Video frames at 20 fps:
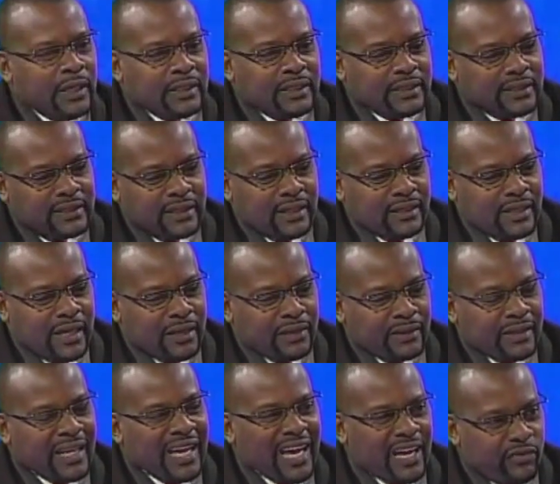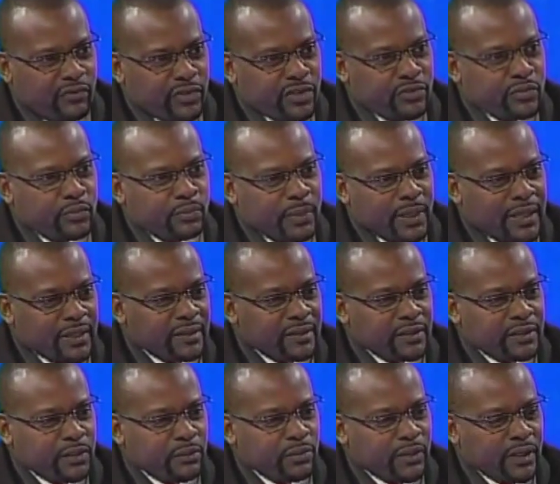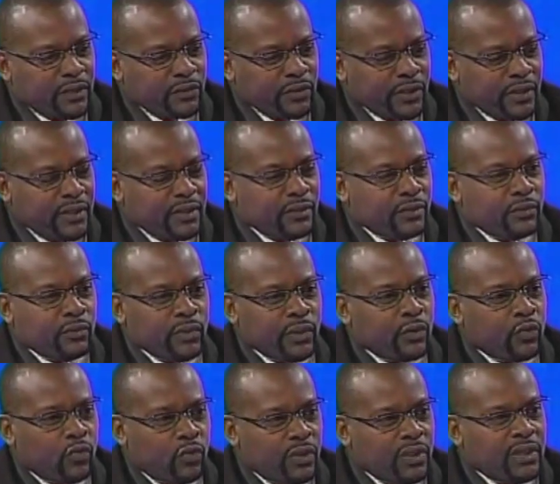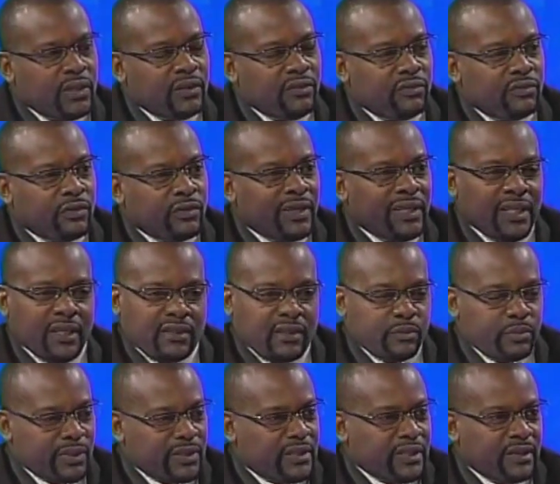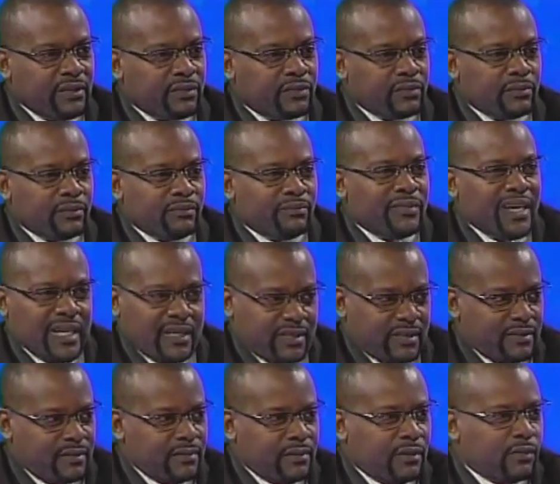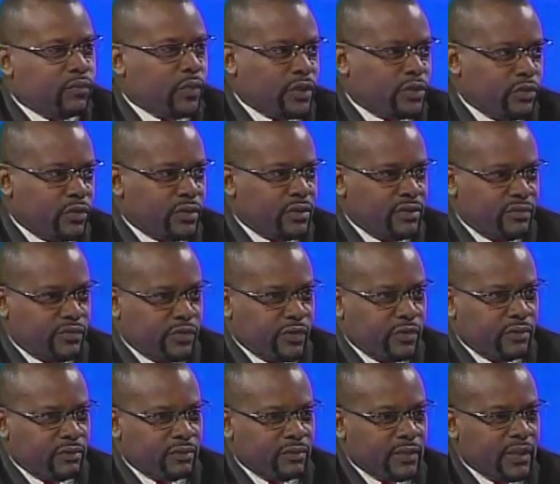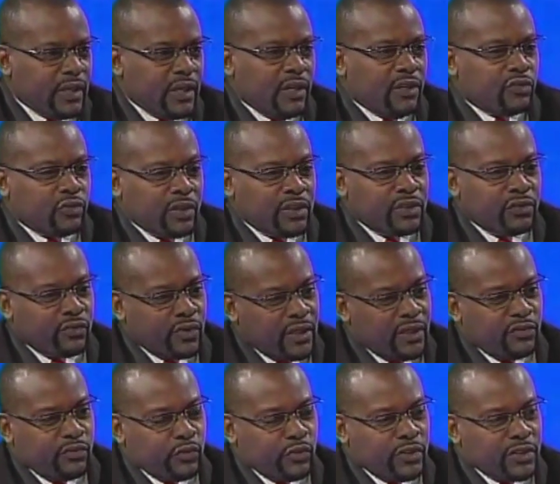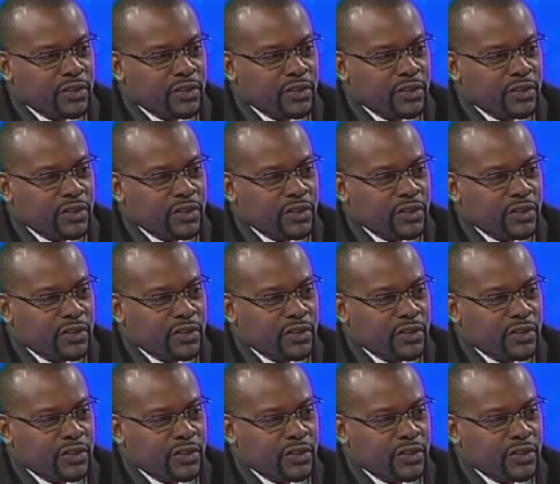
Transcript: is said that the average partnership that you're in will only give you 80% max of what you're looking for. So it is really foolish